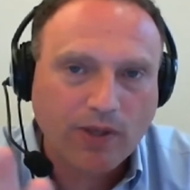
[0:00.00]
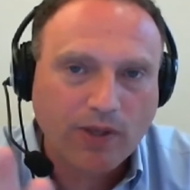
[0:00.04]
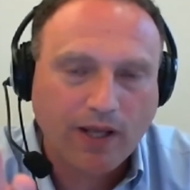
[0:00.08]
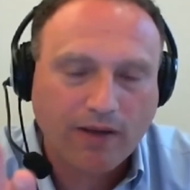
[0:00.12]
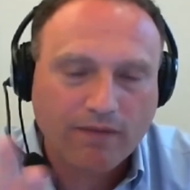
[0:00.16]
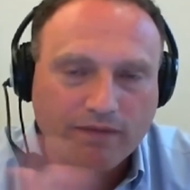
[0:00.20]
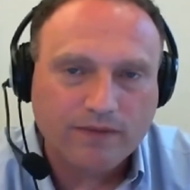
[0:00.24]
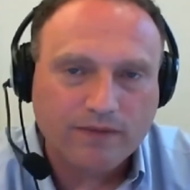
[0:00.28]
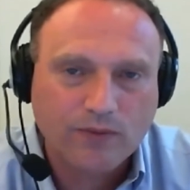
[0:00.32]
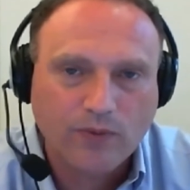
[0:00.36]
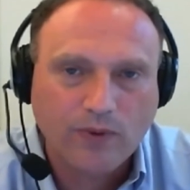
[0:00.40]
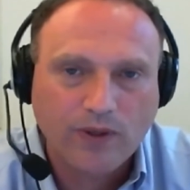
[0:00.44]

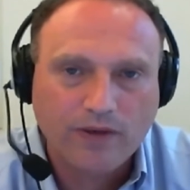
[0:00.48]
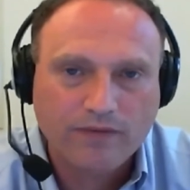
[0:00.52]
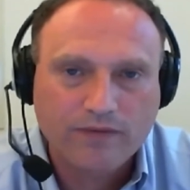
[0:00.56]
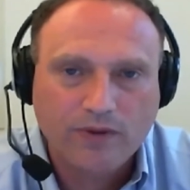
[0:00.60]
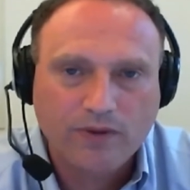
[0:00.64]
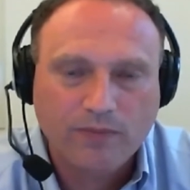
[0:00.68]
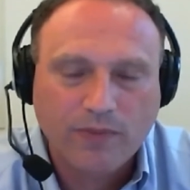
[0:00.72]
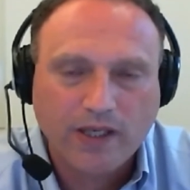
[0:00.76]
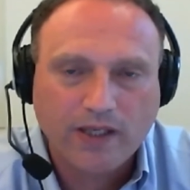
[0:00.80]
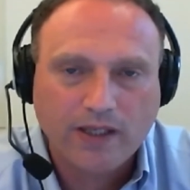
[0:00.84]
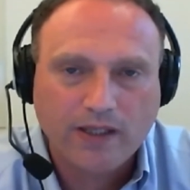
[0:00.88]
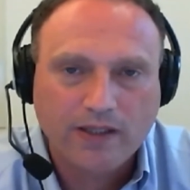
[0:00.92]
have to
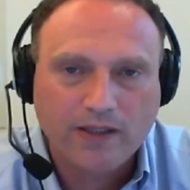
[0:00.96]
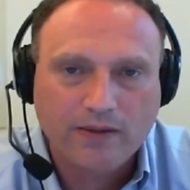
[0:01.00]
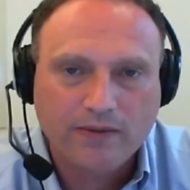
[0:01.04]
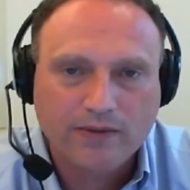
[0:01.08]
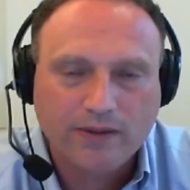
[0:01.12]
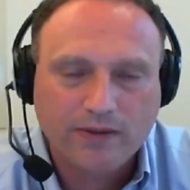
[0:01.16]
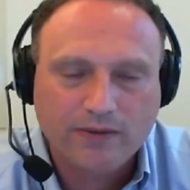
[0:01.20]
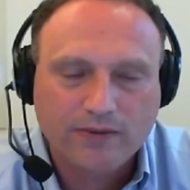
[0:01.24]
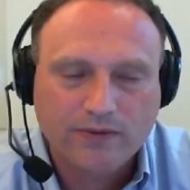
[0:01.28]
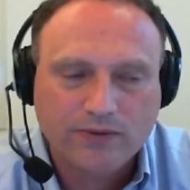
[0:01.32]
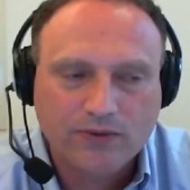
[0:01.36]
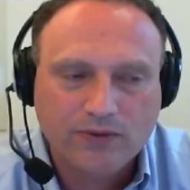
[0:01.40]
make it
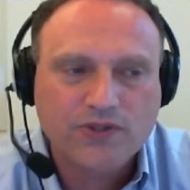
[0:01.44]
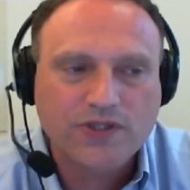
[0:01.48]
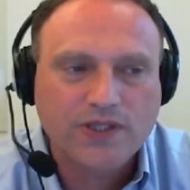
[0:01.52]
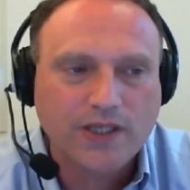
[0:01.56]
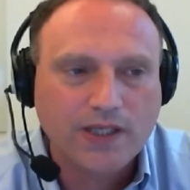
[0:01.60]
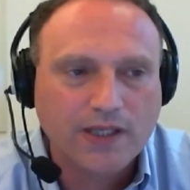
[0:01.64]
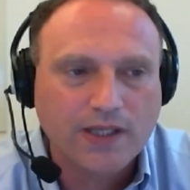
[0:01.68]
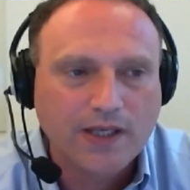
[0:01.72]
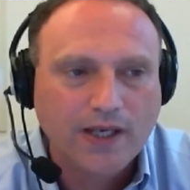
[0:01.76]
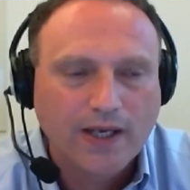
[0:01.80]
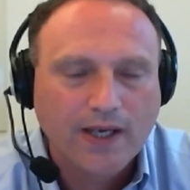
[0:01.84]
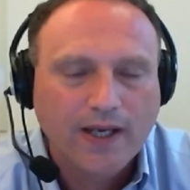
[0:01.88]
to
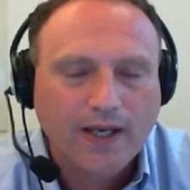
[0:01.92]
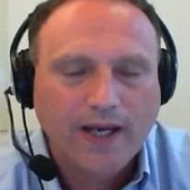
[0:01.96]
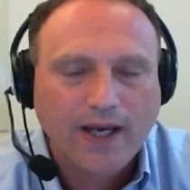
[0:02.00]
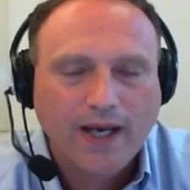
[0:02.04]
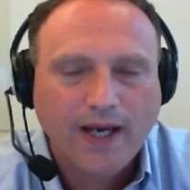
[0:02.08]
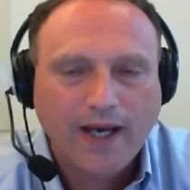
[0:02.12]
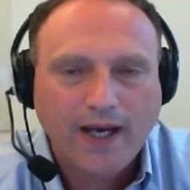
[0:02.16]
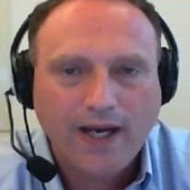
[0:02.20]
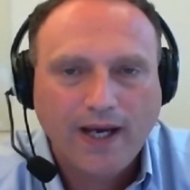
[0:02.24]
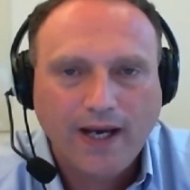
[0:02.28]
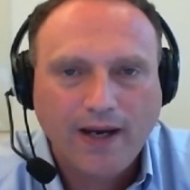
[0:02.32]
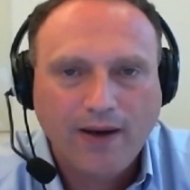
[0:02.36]
see
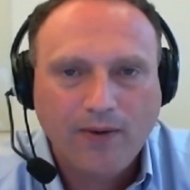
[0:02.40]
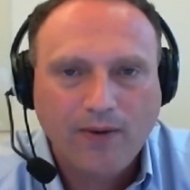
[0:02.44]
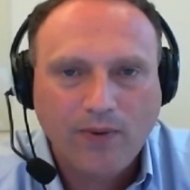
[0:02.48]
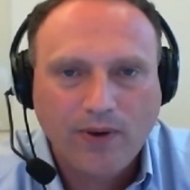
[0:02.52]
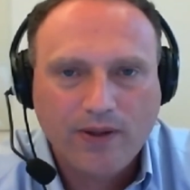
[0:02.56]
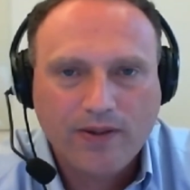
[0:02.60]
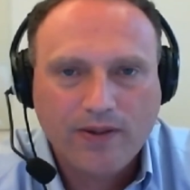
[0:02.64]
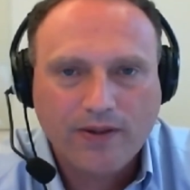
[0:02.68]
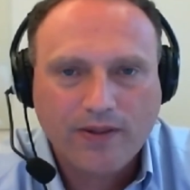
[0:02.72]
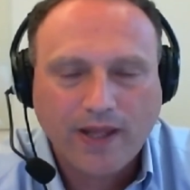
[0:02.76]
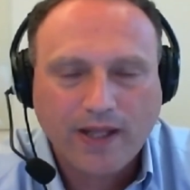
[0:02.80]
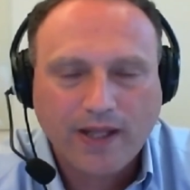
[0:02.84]

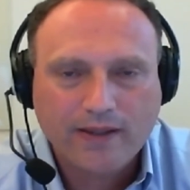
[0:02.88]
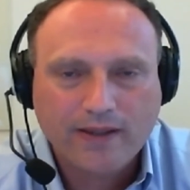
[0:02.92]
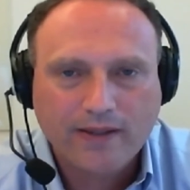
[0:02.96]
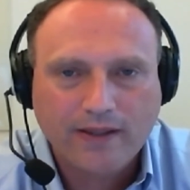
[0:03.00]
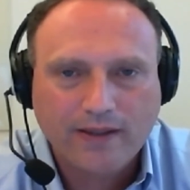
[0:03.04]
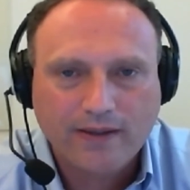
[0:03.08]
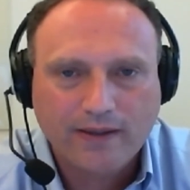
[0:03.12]
whether that